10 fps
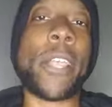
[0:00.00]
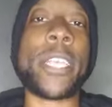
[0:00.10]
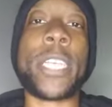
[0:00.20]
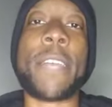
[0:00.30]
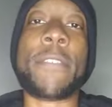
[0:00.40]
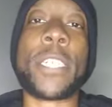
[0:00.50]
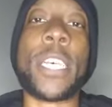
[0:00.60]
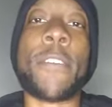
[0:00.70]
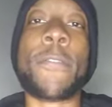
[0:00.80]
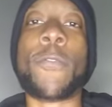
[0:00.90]
when it's ready.
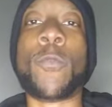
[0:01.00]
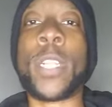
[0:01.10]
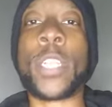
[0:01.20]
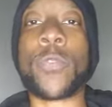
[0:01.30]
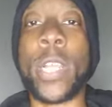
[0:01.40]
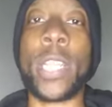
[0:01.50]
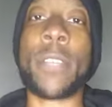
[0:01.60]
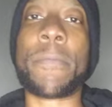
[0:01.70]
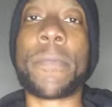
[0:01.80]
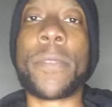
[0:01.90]

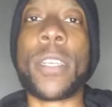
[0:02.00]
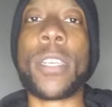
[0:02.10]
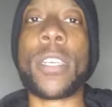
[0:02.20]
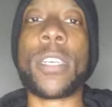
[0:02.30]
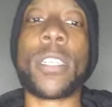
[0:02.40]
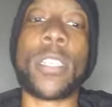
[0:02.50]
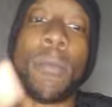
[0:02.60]
So pressure from family